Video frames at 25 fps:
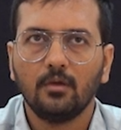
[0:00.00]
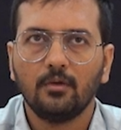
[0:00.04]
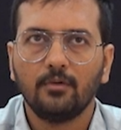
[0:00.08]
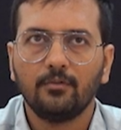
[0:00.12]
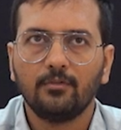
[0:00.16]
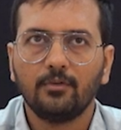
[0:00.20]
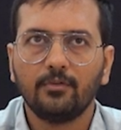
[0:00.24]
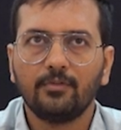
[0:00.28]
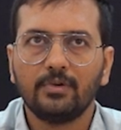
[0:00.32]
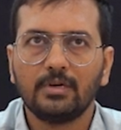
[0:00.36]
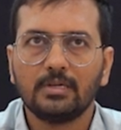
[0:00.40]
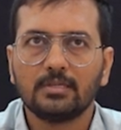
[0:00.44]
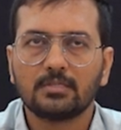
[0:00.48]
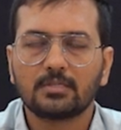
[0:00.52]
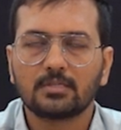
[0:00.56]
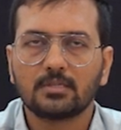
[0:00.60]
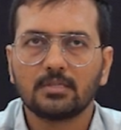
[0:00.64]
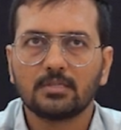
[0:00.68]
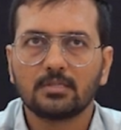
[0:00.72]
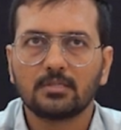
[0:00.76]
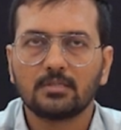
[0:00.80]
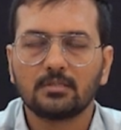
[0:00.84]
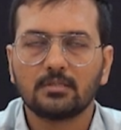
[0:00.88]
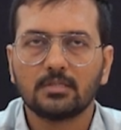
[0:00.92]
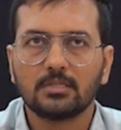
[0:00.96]
We will
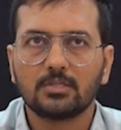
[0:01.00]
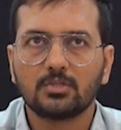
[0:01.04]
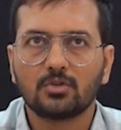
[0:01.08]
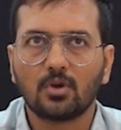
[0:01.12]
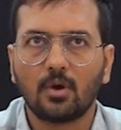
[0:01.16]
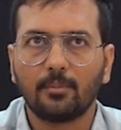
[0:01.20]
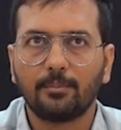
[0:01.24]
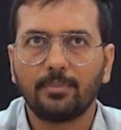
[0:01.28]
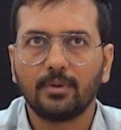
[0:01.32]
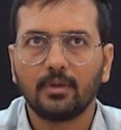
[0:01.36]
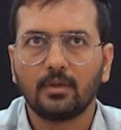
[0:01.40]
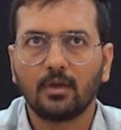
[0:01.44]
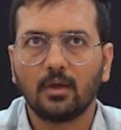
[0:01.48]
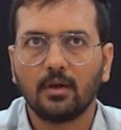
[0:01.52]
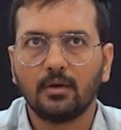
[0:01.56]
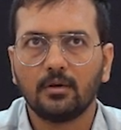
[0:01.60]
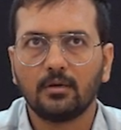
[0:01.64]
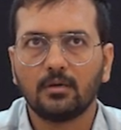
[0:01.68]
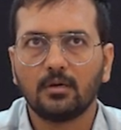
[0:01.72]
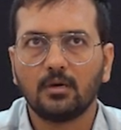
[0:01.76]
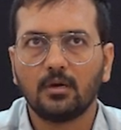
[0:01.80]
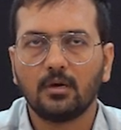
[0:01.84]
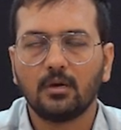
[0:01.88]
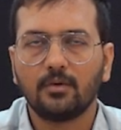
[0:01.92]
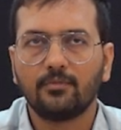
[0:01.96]
discuss this topic
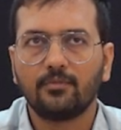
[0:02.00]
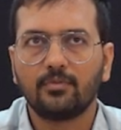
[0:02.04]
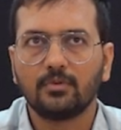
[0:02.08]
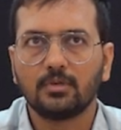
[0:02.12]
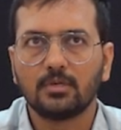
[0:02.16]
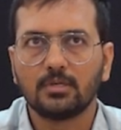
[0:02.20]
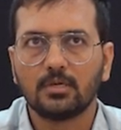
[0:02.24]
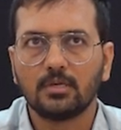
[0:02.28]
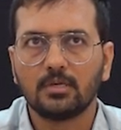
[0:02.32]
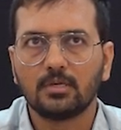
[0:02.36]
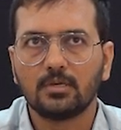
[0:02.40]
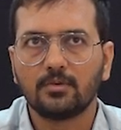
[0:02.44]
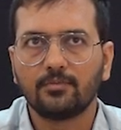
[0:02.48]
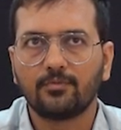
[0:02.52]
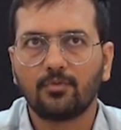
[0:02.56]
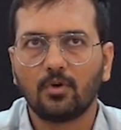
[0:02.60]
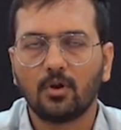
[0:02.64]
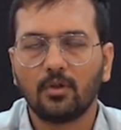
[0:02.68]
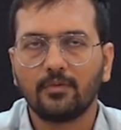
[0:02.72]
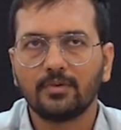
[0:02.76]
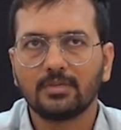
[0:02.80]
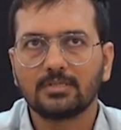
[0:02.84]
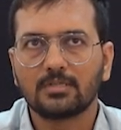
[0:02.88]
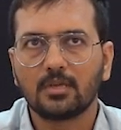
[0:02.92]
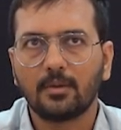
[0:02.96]
under
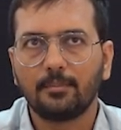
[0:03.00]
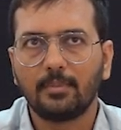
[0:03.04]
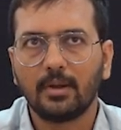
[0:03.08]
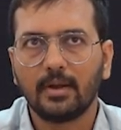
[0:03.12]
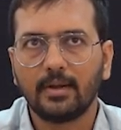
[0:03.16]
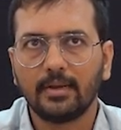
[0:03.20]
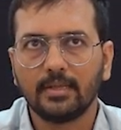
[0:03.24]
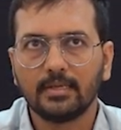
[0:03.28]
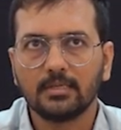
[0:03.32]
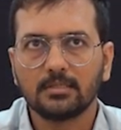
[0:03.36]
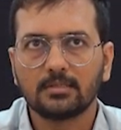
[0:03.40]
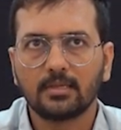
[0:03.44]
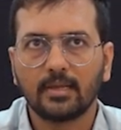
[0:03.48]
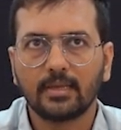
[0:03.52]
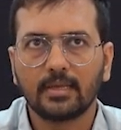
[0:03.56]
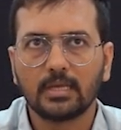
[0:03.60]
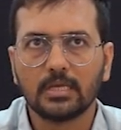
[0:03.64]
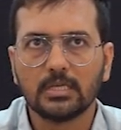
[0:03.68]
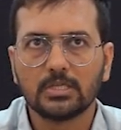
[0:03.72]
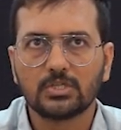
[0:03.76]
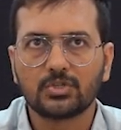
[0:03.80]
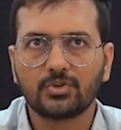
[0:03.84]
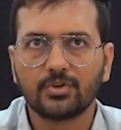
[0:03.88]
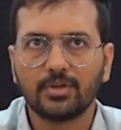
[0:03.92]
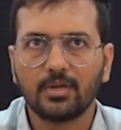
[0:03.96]
following subheadings like
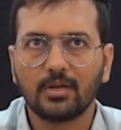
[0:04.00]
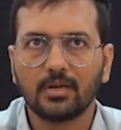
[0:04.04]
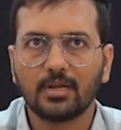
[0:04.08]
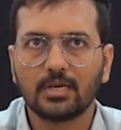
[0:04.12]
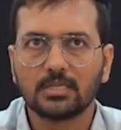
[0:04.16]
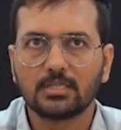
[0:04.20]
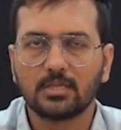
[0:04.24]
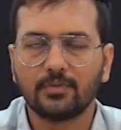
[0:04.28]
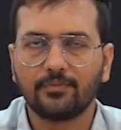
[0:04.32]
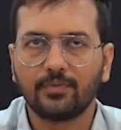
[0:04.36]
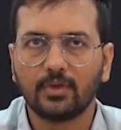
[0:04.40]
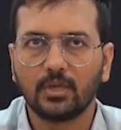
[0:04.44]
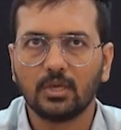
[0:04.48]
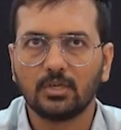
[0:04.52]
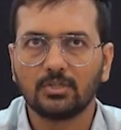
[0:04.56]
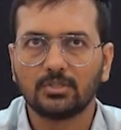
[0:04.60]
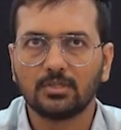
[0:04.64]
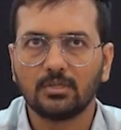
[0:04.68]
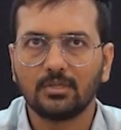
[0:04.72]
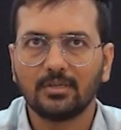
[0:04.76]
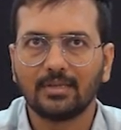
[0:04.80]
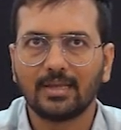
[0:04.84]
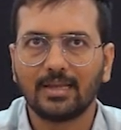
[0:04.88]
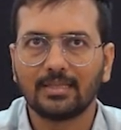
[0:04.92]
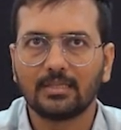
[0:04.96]
history,
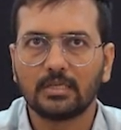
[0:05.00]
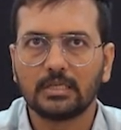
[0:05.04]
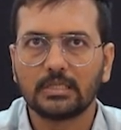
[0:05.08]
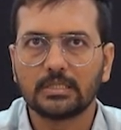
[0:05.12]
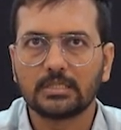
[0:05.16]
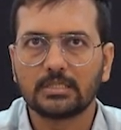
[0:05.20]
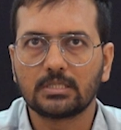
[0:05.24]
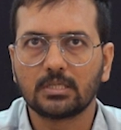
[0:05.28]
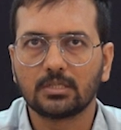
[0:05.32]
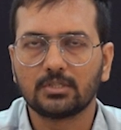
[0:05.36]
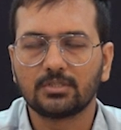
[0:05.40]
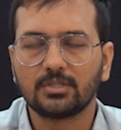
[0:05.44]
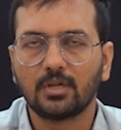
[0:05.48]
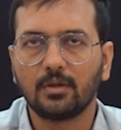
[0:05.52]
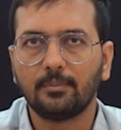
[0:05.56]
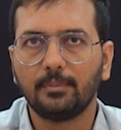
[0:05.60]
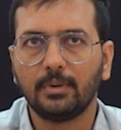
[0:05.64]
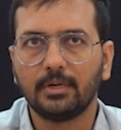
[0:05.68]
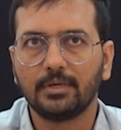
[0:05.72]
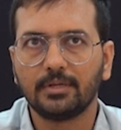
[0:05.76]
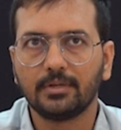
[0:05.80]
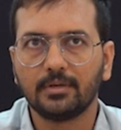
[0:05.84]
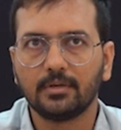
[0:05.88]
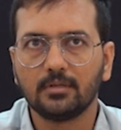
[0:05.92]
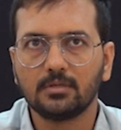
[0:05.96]
classification, catheter structure and
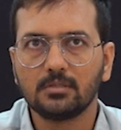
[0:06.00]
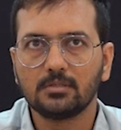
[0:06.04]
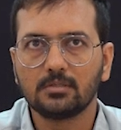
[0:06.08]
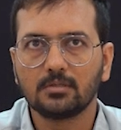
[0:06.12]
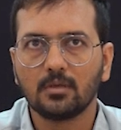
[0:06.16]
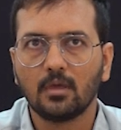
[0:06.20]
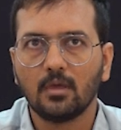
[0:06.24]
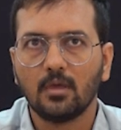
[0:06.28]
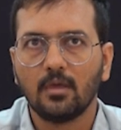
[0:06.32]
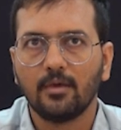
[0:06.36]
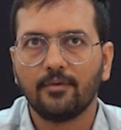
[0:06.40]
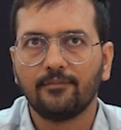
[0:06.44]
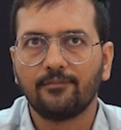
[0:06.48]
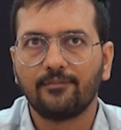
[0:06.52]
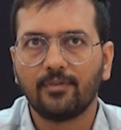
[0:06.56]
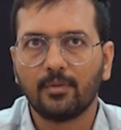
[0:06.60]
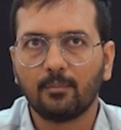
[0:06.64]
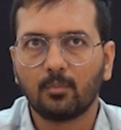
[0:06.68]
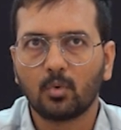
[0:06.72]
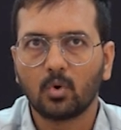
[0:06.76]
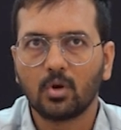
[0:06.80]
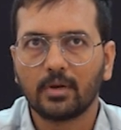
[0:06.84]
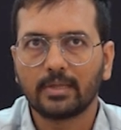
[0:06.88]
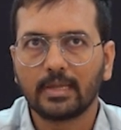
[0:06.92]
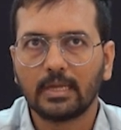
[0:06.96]
materials,
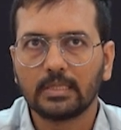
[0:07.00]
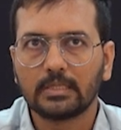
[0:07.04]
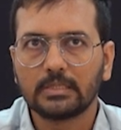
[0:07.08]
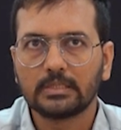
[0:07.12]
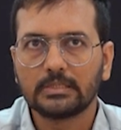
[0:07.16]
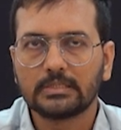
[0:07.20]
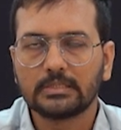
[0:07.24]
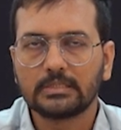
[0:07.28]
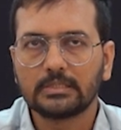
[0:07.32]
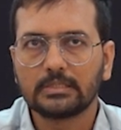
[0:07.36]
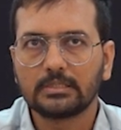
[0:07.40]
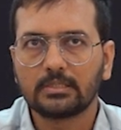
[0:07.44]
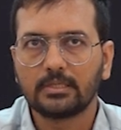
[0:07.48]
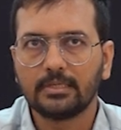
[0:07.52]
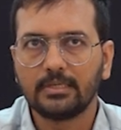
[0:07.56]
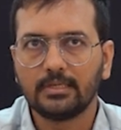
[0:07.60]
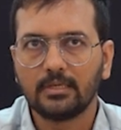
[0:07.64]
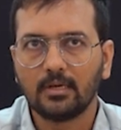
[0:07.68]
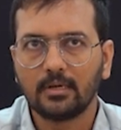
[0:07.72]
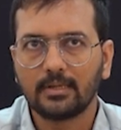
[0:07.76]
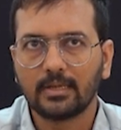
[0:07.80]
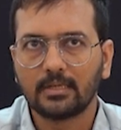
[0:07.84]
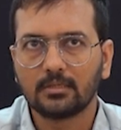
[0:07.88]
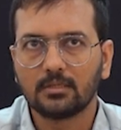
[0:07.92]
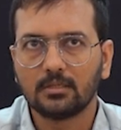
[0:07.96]
femoral catheters,
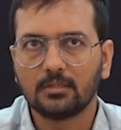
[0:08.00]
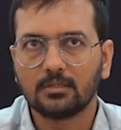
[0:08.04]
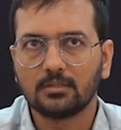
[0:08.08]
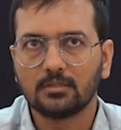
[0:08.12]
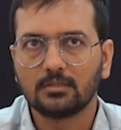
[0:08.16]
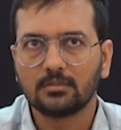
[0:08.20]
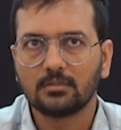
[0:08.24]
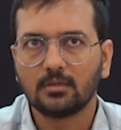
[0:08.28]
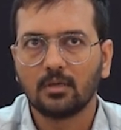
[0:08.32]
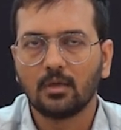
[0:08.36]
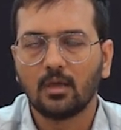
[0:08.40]
radial catheters,